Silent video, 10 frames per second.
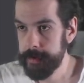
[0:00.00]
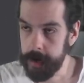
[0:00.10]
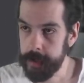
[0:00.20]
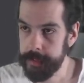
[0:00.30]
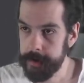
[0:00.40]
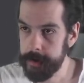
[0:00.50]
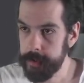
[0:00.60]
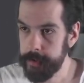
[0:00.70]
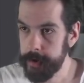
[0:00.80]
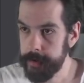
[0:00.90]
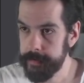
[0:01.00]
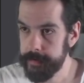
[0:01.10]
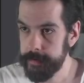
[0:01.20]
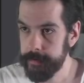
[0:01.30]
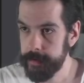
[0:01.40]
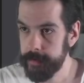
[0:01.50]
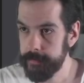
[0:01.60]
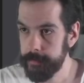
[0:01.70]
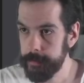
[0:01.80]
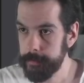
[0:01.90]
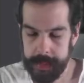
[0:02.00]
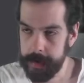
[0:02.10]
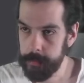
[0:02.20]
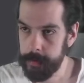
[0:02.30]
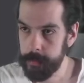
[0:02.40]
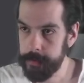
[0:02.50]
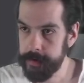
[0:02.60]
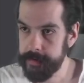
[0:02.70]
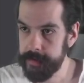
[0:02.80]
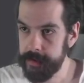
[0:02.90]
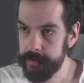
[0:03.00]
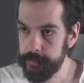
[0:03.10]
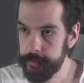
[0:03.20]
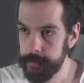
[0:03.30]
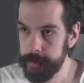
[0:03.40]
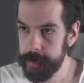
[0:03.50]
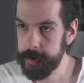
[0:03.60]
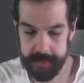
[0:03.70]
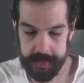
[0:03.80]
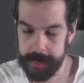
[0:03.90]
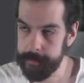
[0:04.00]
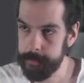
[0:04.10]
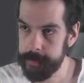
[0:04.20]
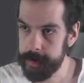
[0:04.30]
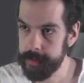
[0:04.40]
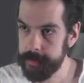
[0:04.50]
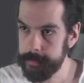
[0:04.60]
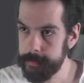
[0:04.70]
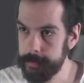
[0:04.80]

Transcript: the other dot transform, and then we will just destroy this game object.